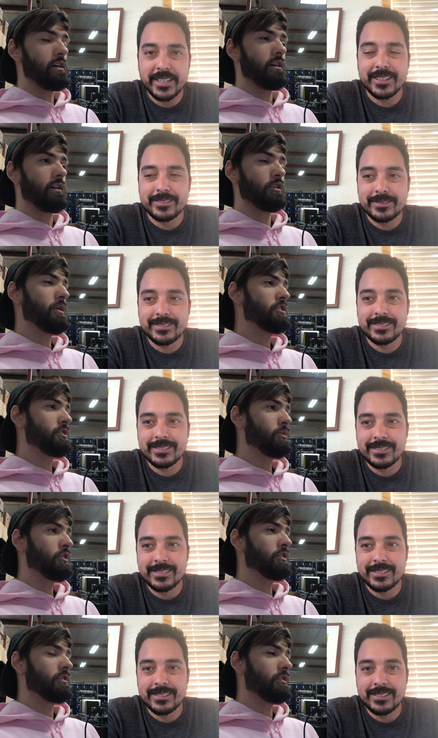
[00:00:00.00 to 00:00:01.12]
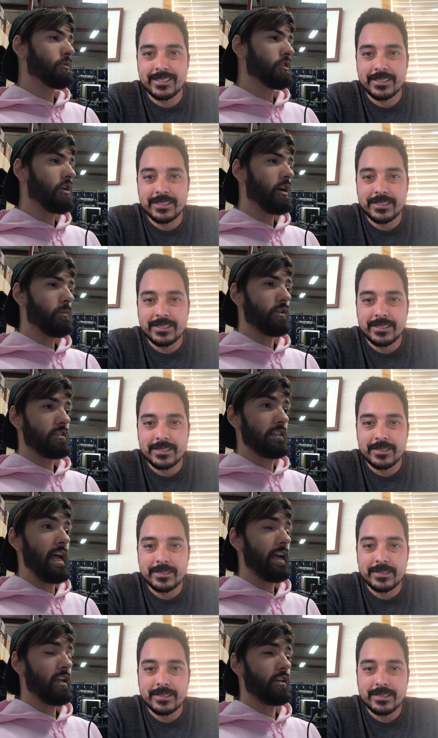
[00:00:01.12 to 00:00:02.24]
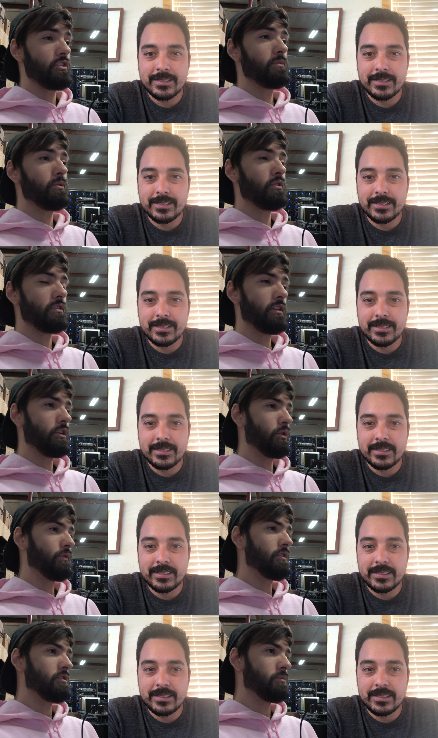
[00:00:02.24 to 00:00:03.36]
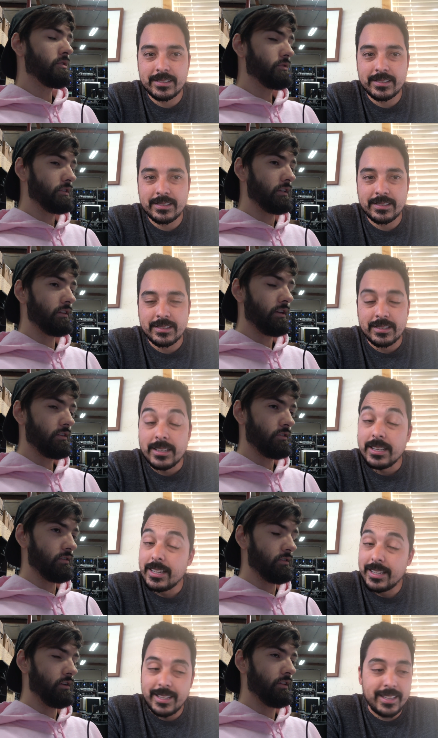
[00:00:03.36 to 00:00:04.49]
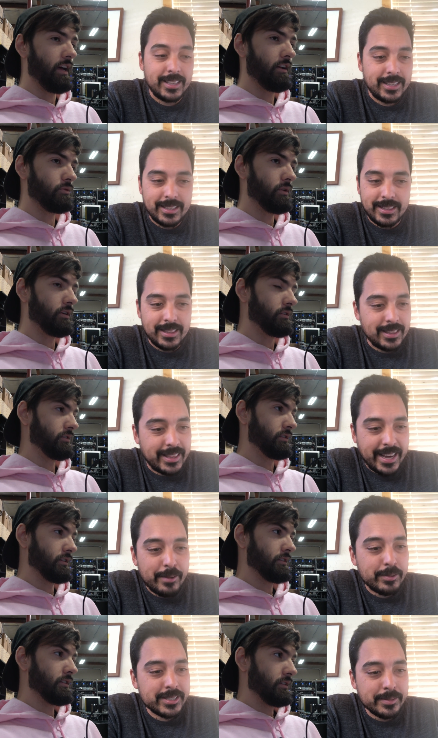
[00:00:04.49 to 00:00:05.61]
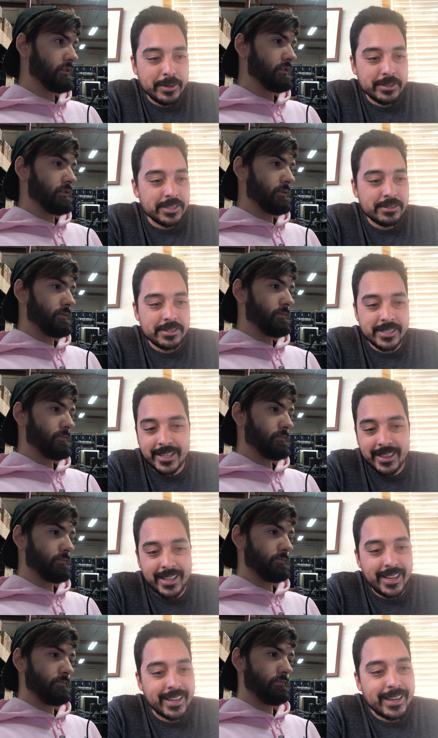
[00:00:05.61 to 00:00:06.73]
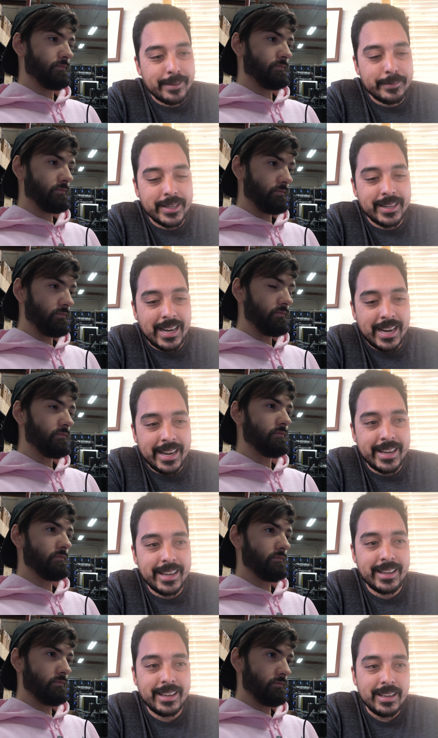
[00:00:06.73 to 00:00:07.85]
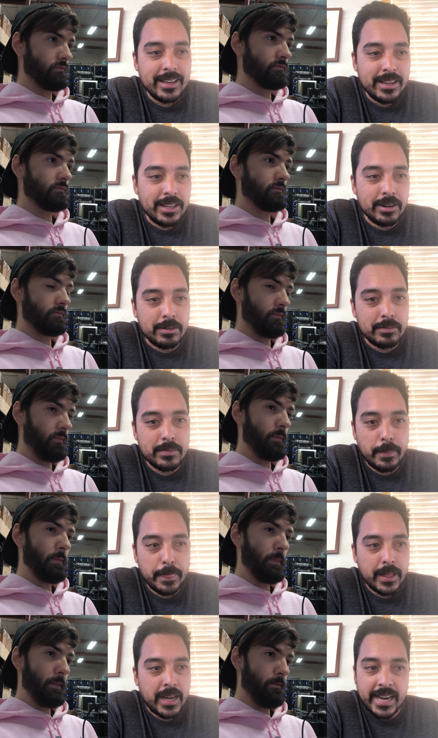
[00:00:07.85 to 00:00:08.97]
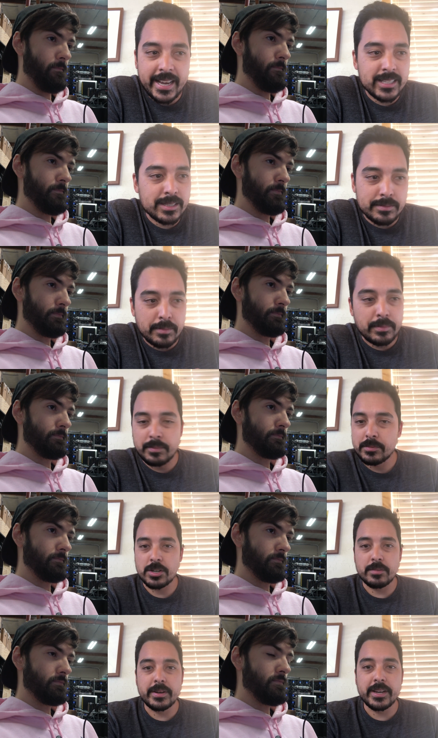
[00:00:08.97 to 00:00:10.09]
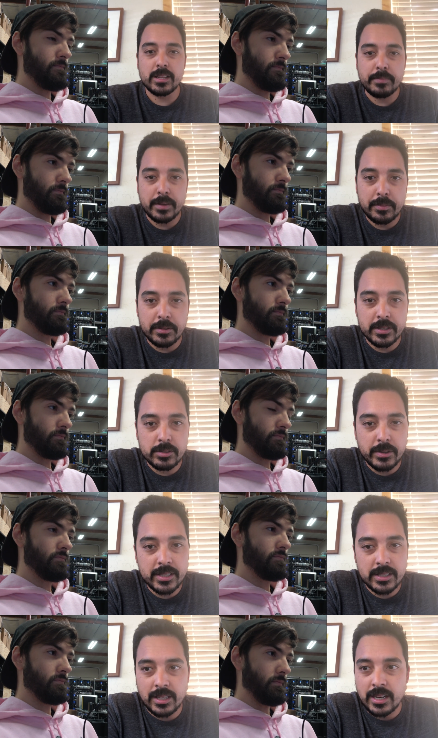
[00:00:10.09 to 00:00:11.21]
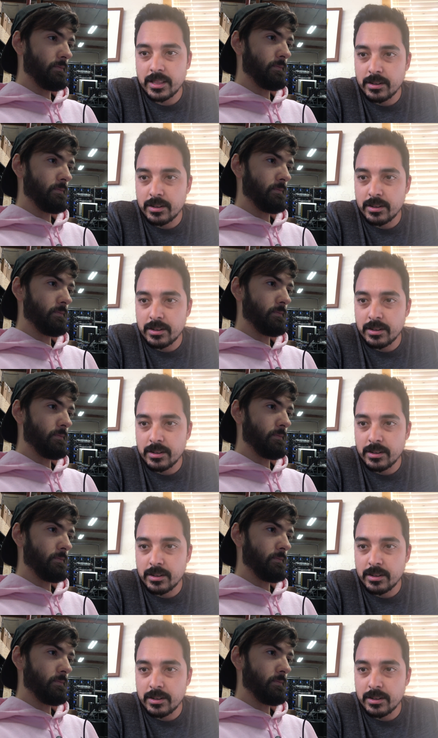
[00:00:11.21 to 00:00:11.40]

Speaker 1: uh, especially when you're you are talking about stacking GPUs. I think you found some interesting things on, on that as well. That was the
Speaker 2: most interesting thing. I mean, I you know I, as I'm sure many other people, as well as a lot of